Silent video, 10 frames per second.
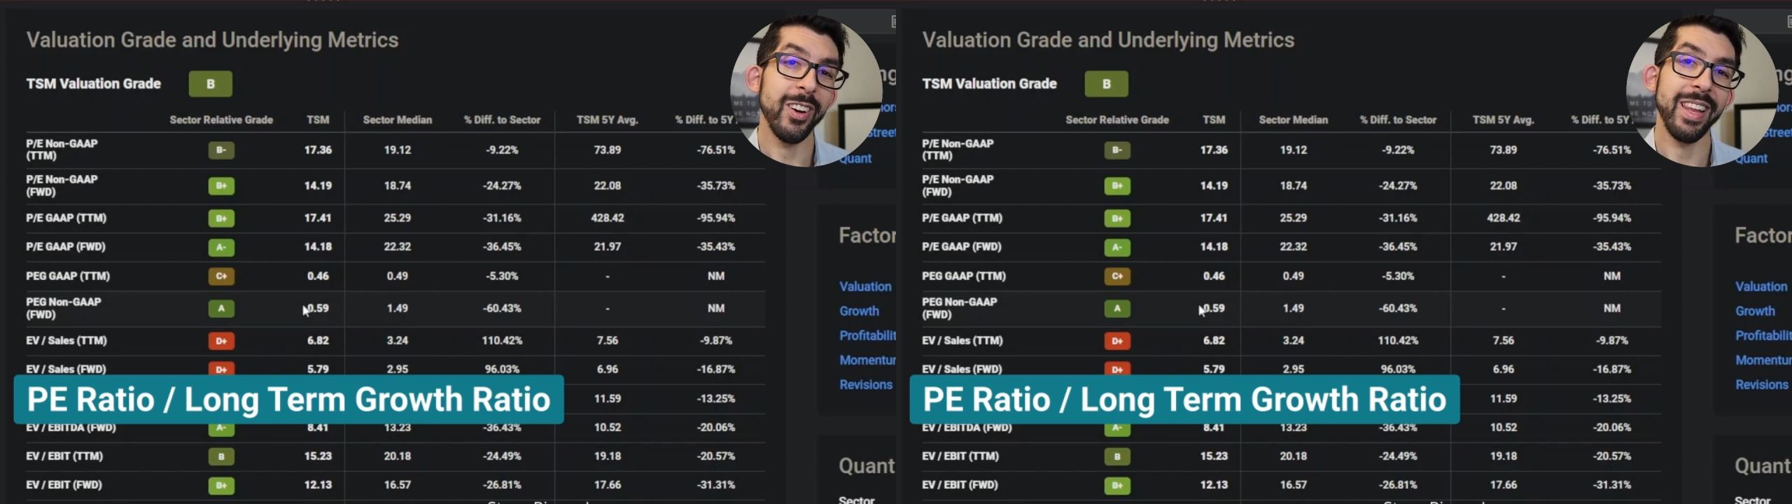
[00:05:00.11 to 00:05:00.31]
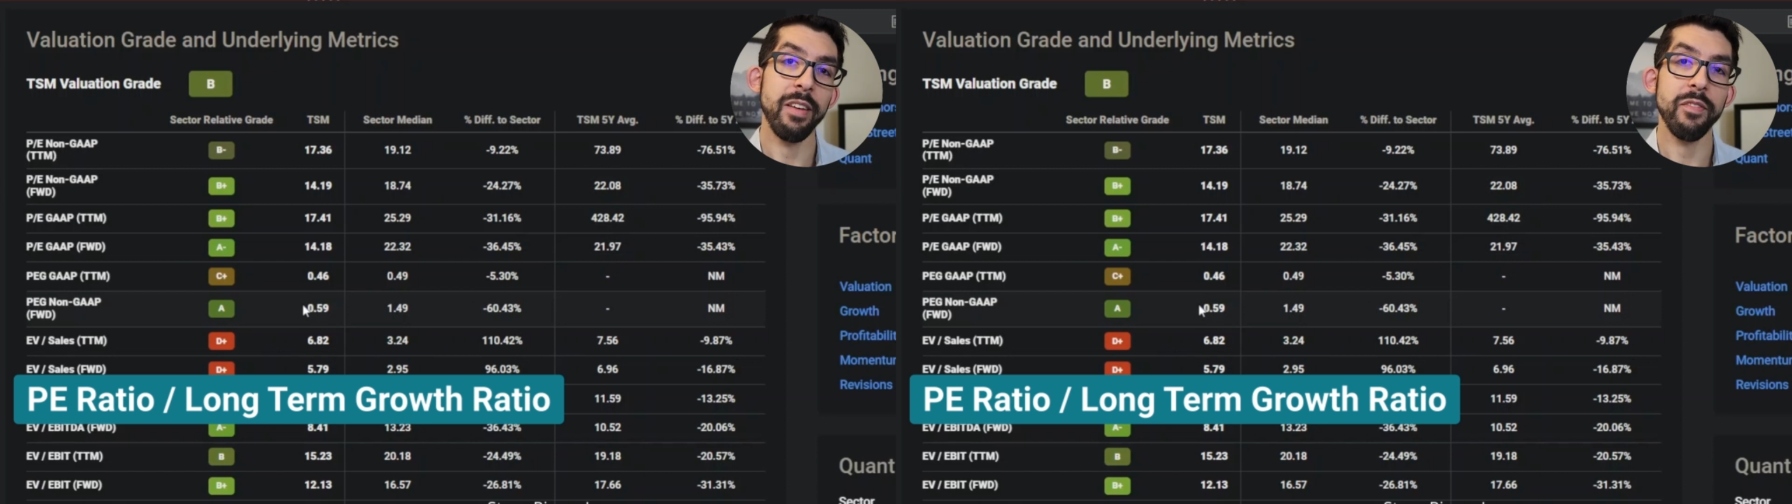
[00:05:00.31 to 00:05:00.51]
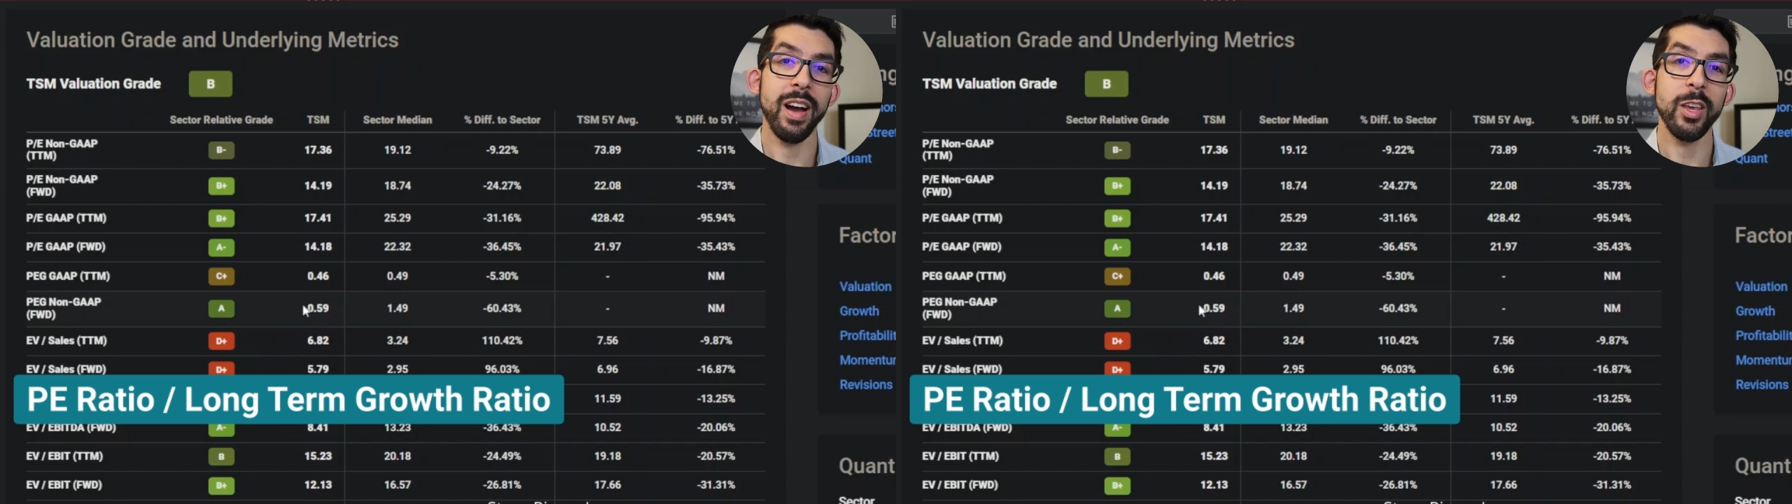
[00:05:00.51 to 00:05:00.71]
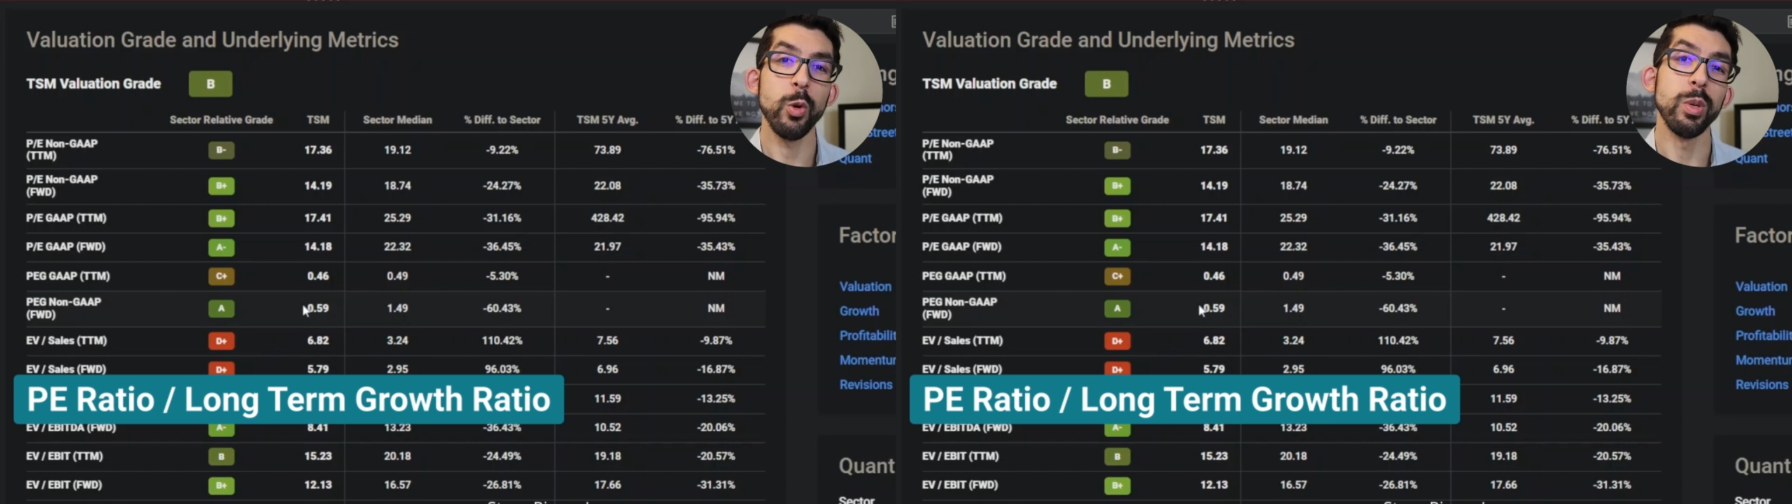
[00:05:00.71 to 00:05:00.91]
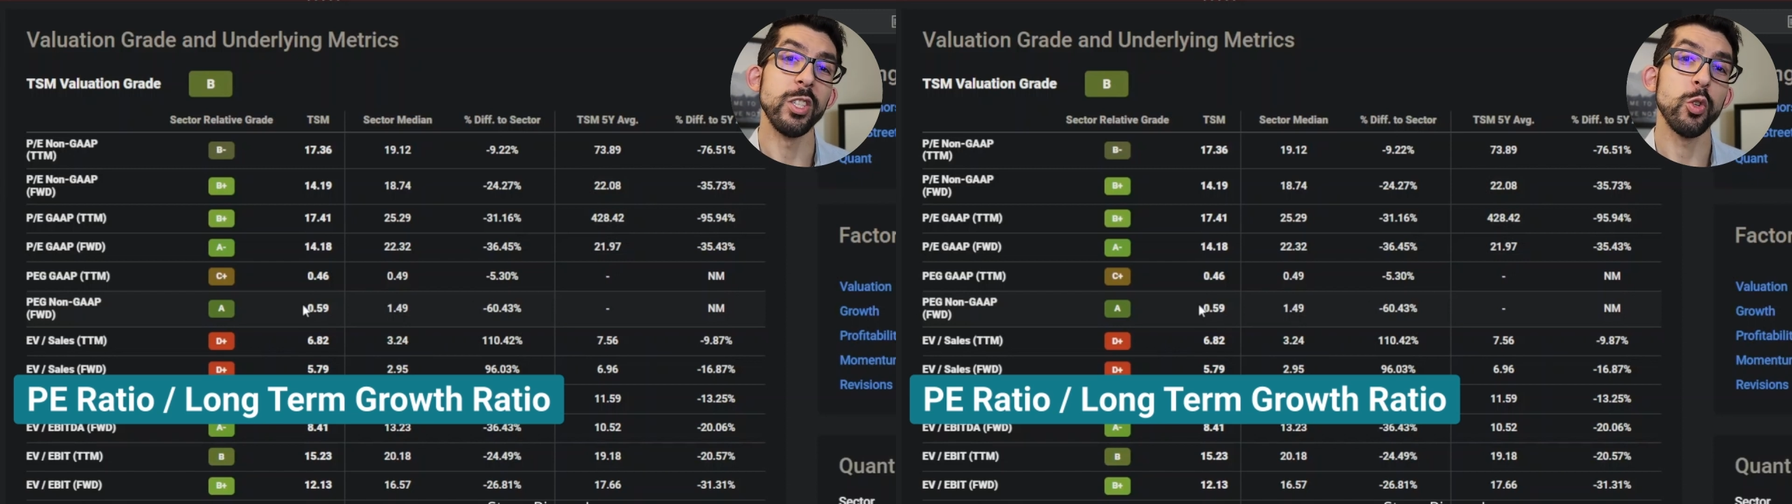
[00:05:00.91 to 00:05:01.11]
and that value
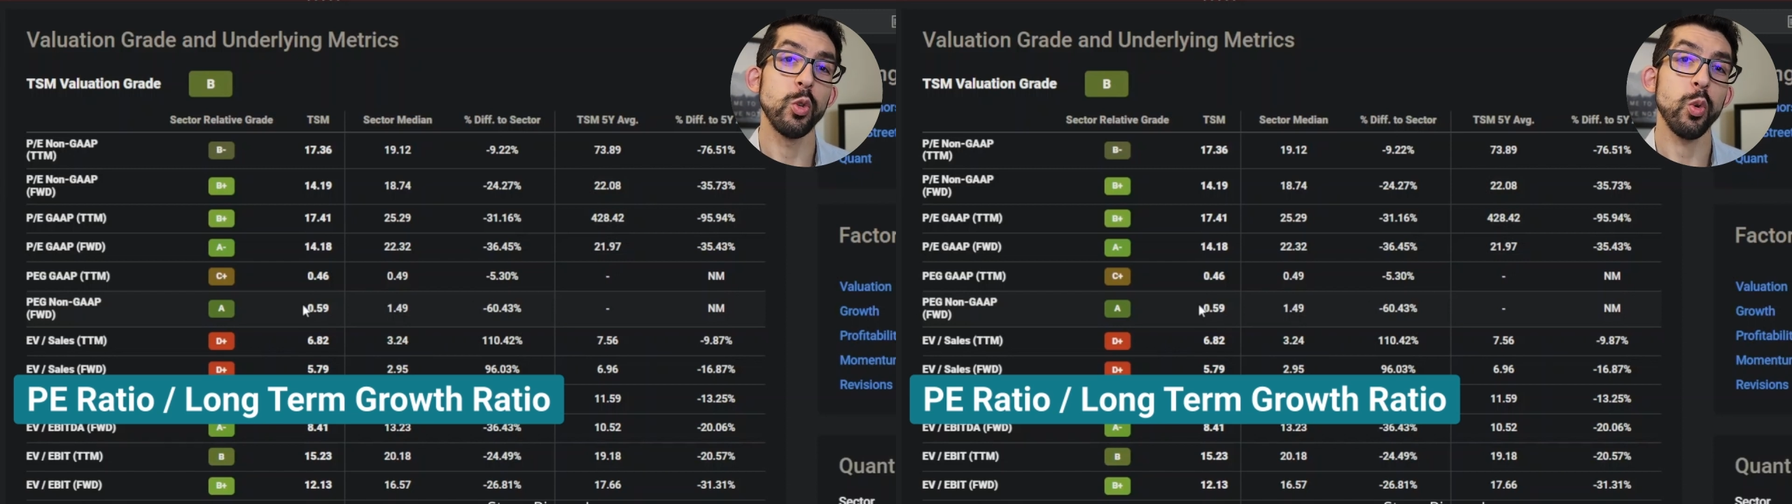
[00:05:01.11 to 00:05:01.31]
was